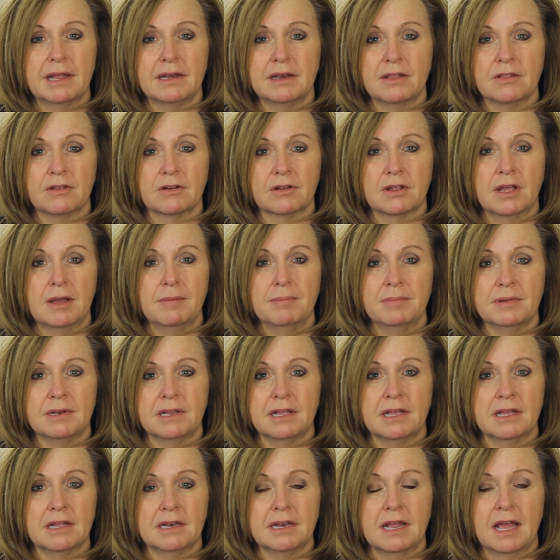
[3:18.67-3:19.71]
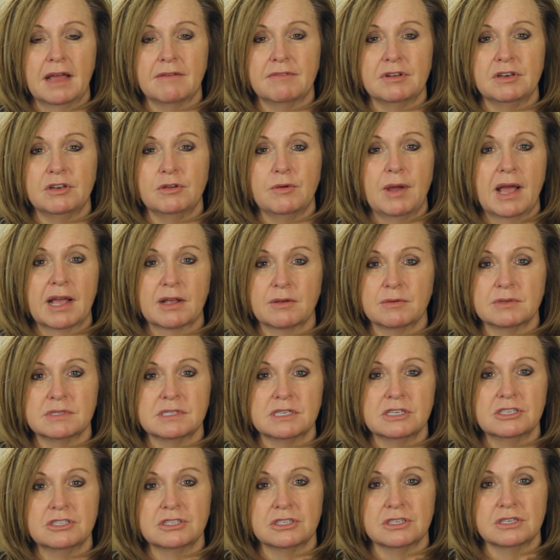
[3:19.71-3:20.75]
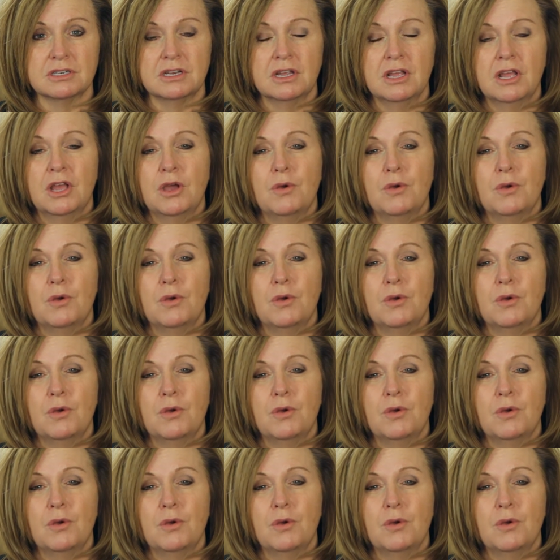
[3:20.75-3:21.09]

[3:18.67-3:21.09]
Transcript: another company and have a new acquisition.